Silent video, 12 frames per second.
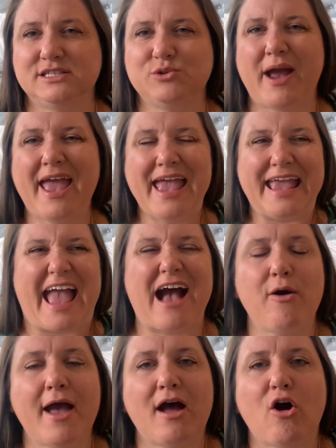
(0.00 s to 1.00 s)
Do I hang
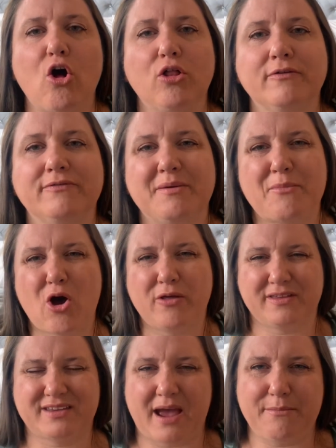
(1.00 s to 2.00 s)
out at all of them all
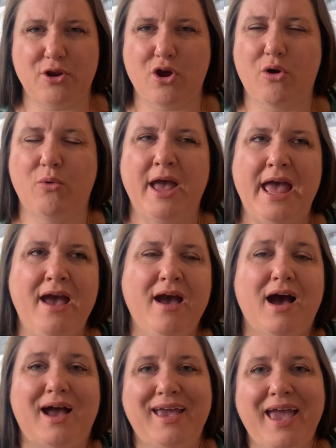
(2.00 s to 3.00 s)
the time? No,
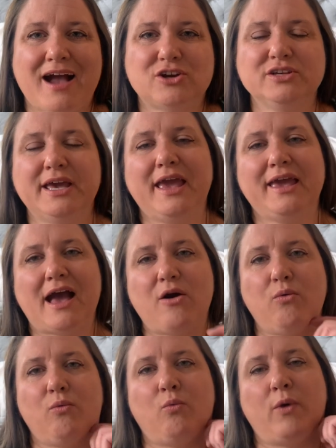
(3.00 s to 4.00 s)
I actually hang
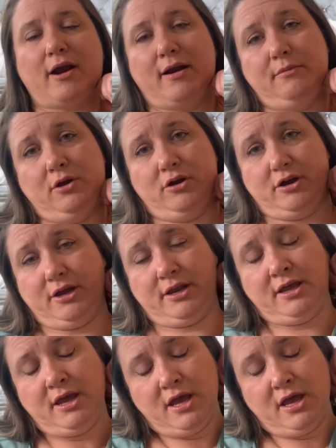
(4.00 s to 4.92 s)
out where I'm good.